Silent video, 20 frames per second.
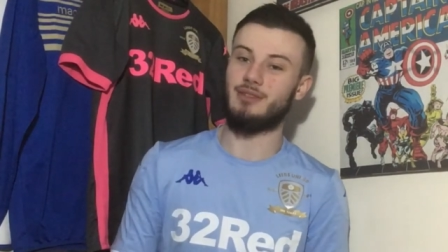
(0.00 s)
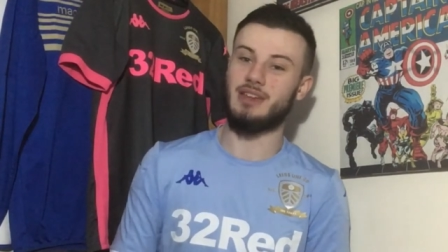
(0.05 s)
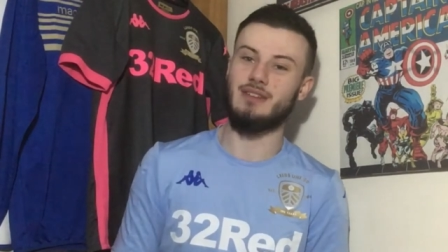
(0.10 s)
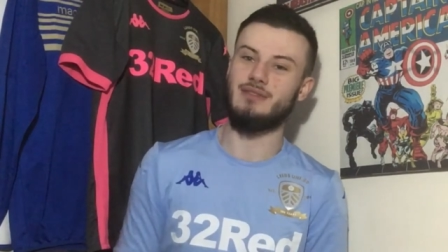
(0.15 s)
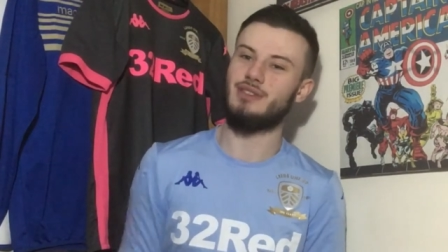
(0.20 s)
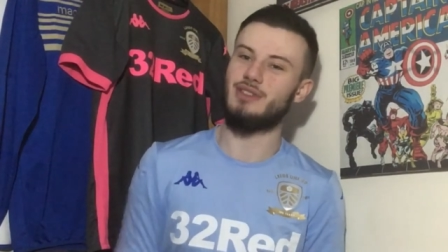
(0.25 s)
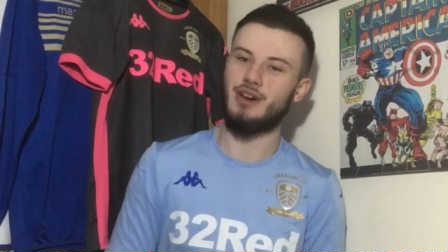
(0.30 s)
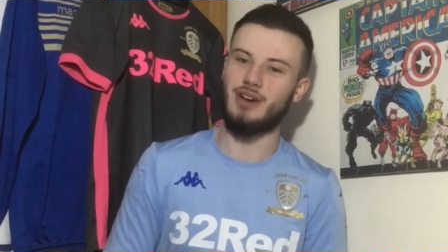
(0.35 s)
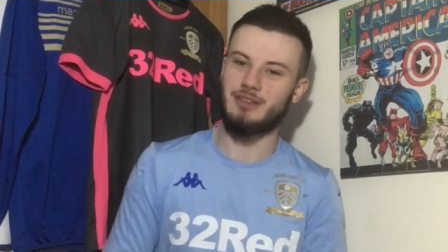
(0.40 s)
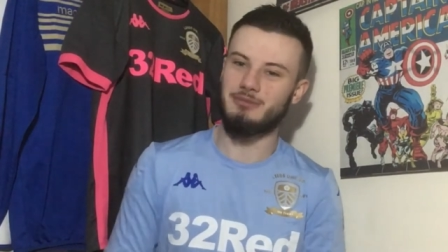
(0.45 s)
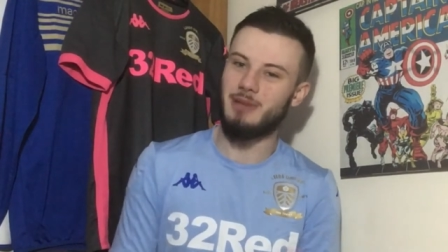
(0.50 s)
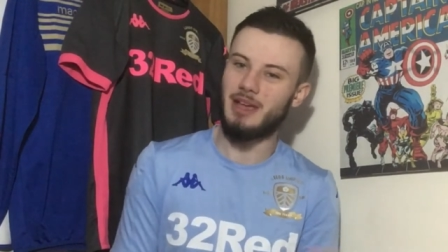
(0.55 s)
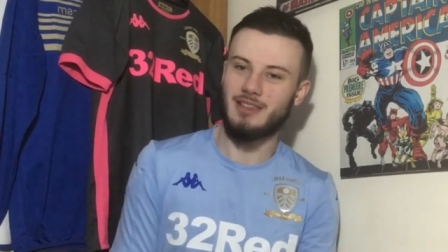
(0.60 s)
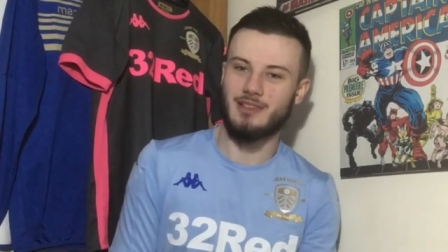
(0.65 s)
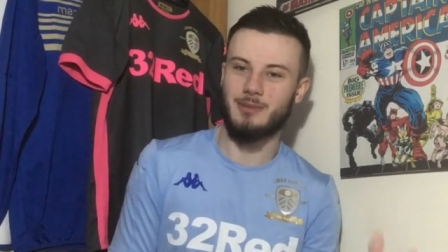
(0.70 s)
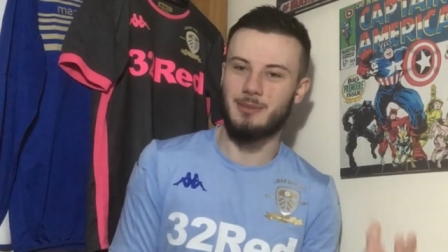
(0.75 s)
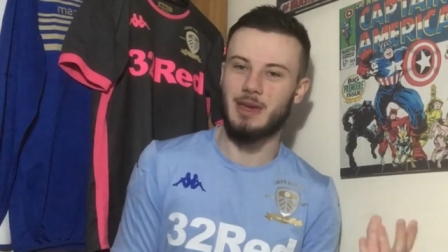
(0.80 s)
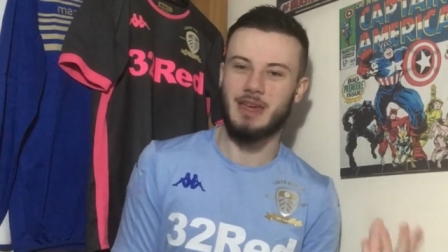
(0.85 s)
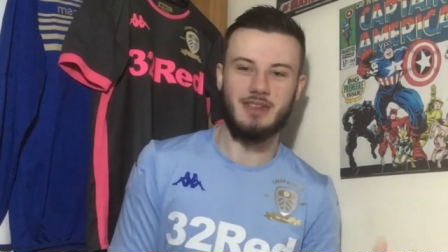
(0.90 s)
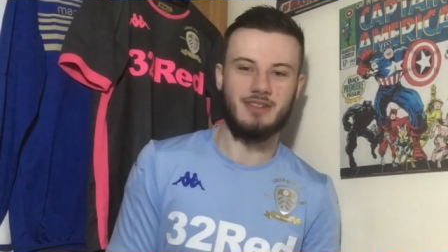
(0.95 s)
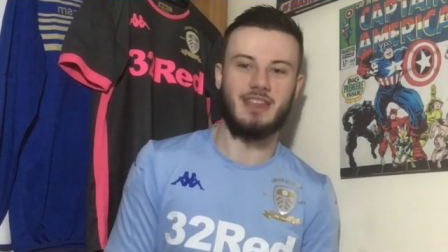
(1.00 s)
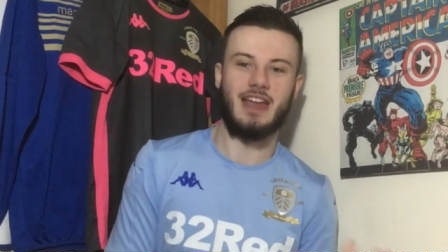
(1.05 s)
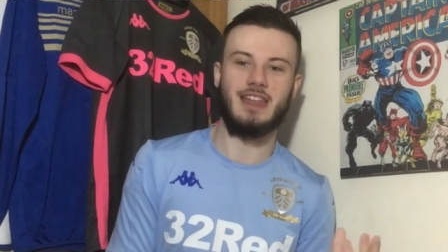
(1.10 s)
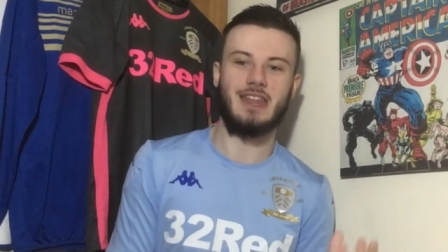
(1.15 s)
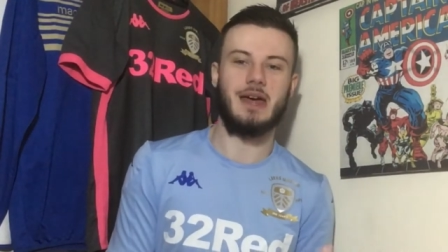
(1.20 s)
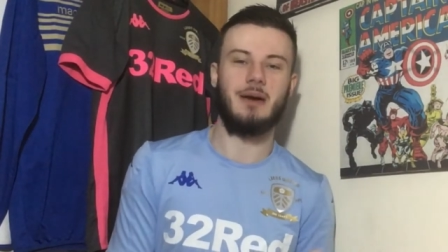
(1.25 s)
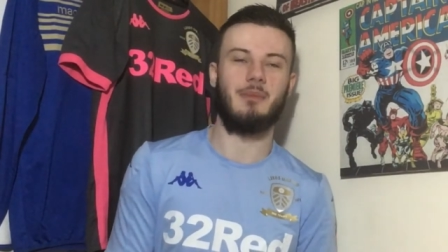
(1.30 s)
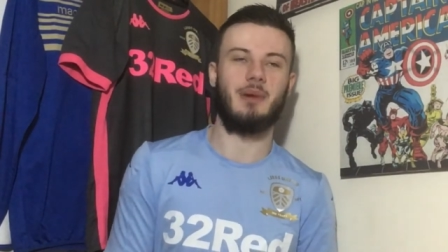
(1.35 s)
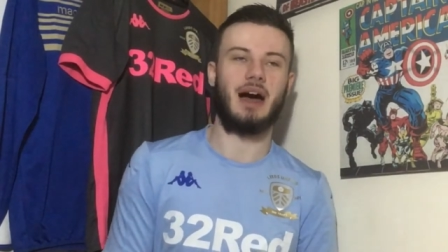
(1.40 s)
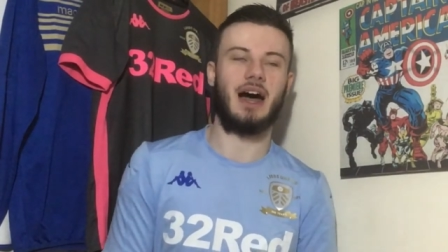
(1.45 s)
even though he's meant to be a
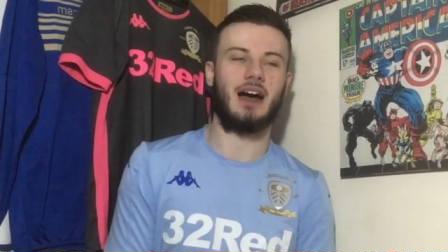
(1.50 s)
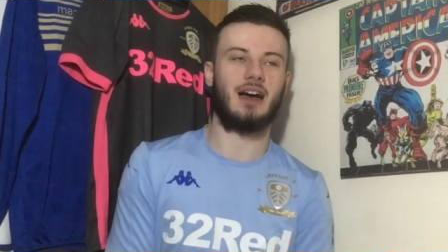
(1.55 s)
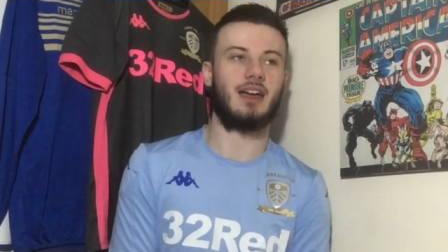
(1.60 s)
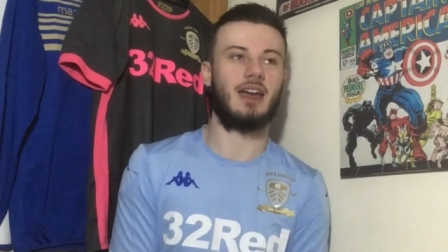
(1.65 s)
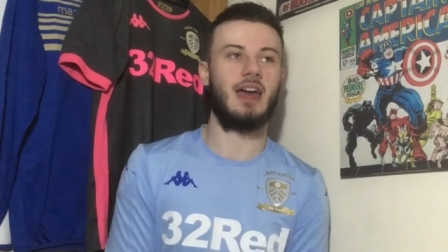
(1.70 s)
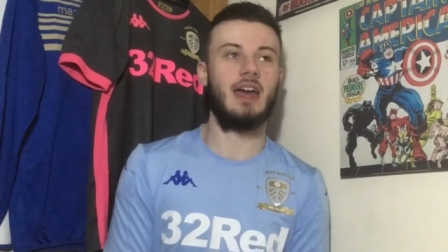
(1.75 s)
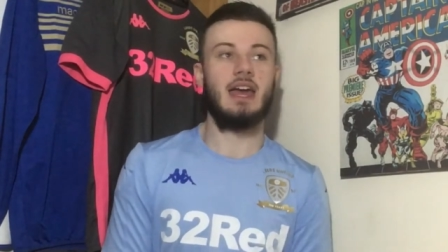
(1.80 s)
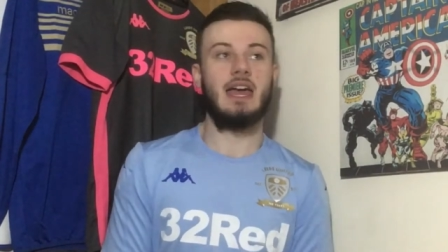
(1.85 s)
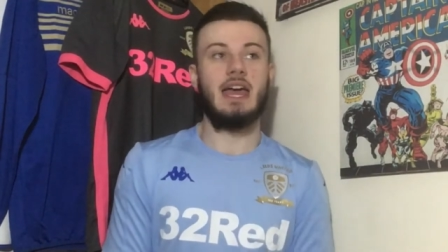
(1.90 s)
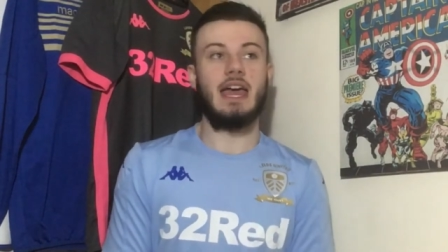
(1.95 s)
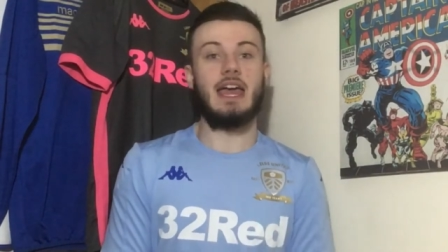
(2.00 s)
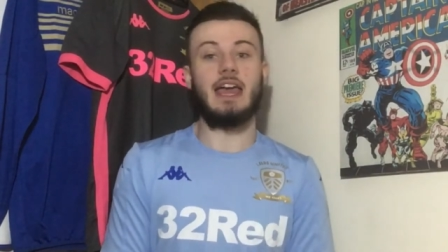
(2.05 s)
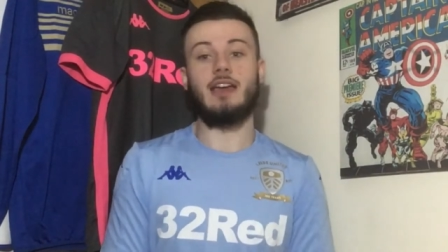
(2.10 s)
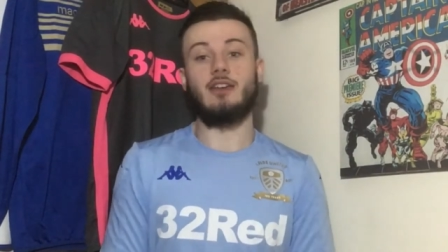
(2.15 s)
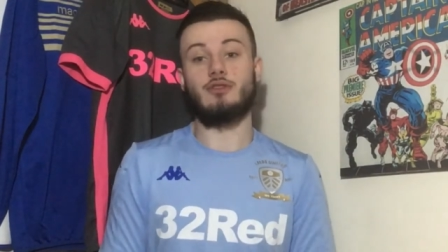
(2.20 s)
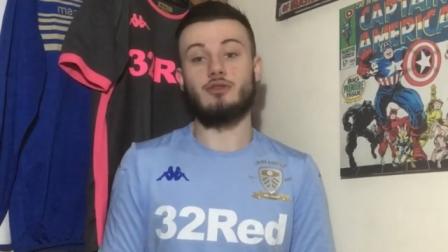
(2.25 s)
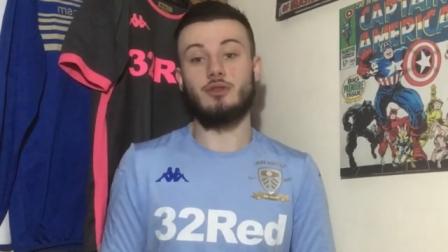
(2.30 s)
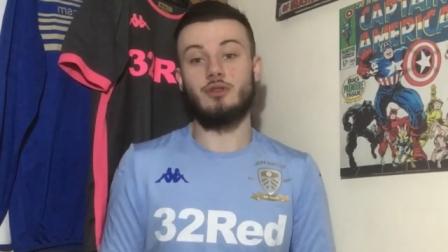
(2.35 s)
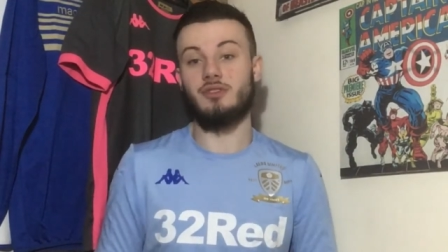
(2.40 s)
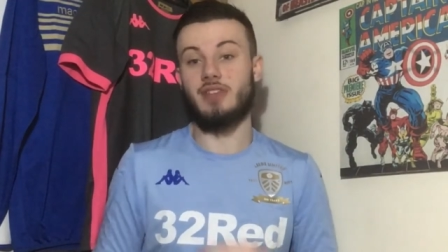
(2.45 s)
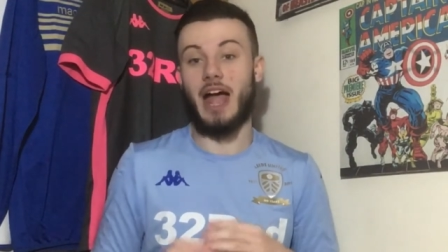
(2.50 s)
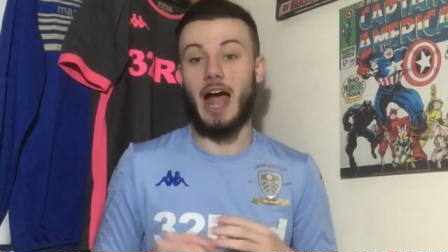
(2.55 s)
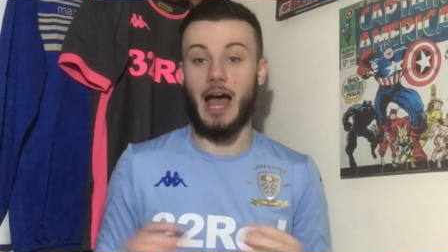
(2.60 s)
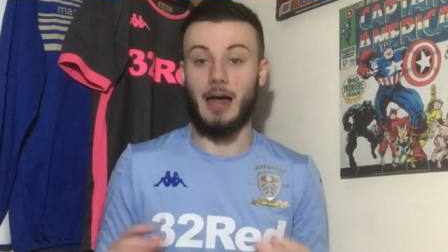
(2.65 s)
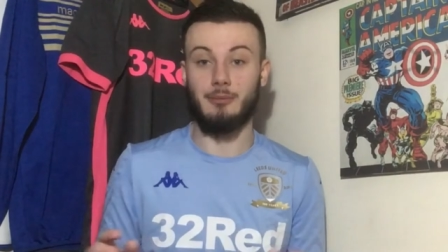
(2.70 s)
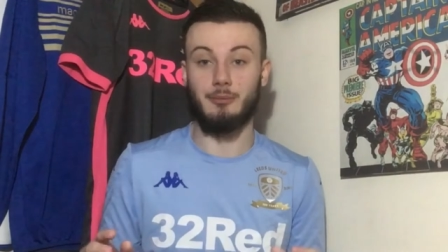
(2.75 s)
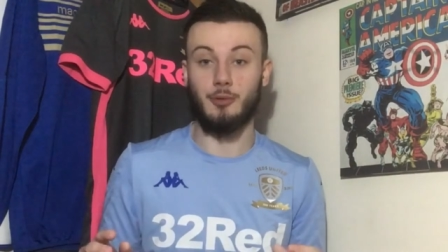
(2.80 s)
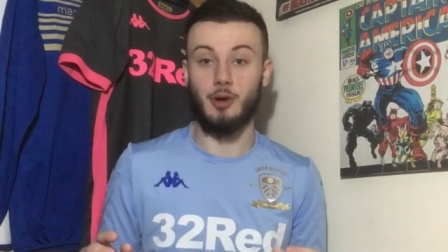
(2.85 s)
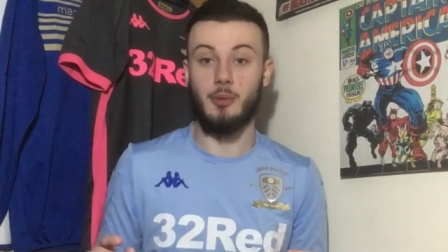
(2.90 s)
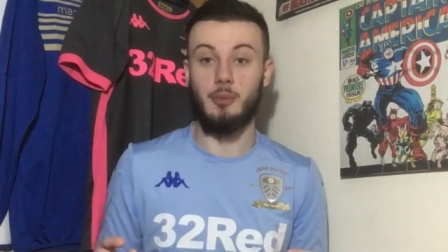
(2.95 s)
centre-back, it's just
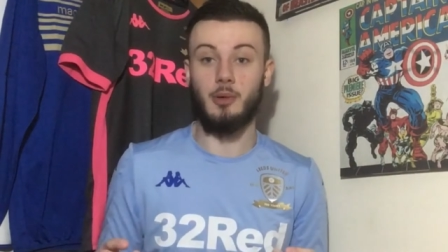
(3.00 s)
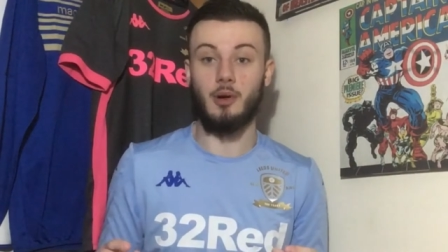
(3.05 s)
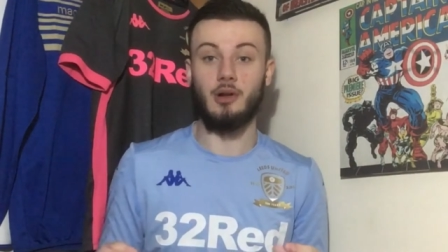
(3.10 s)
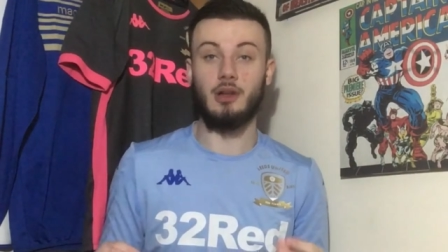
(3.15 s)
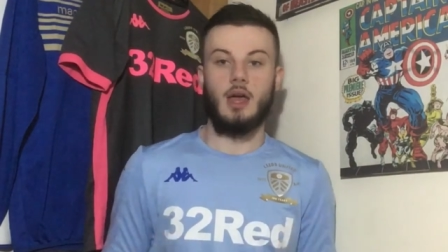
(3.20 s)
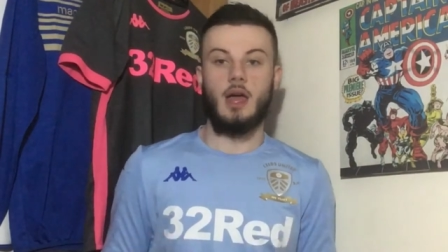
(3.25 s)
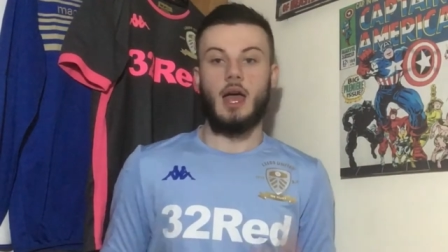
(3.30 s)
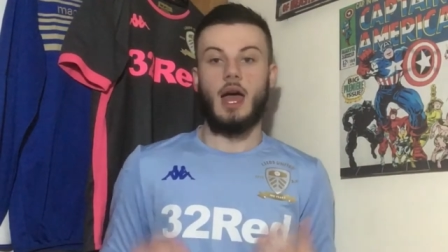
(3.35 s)
admirable.